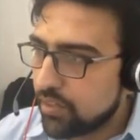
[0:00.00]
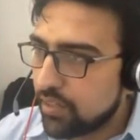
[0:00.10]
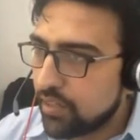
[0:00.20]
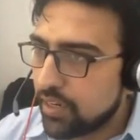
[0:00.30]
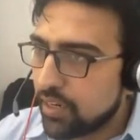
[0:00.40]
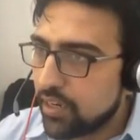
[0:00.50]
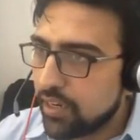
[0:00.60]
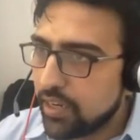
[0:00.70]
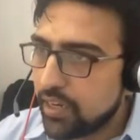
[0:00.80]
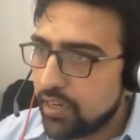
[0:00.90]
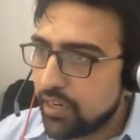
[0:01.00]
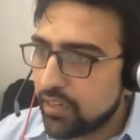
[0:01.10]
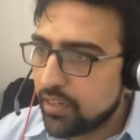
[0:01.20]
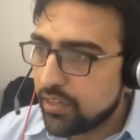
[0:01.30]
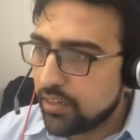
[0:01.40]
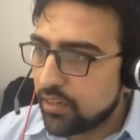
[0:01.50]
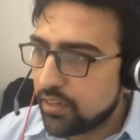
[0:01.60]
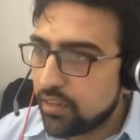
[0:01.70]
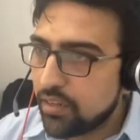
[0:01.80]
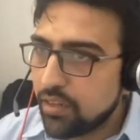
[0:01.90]
then editing it, and then
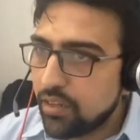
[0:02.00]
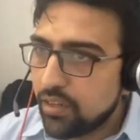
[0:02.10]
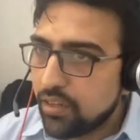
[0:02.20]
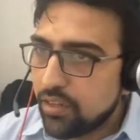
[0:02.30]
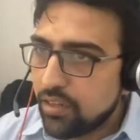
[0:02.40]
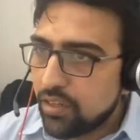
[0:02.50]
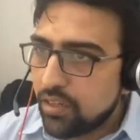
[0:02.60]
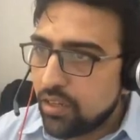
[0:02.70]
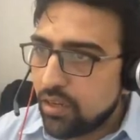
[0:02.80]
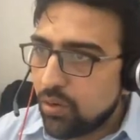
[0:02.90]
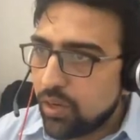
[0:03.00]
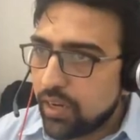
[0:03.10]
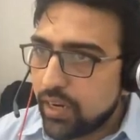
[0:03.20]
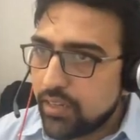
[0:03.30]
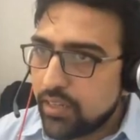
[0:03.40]
looking at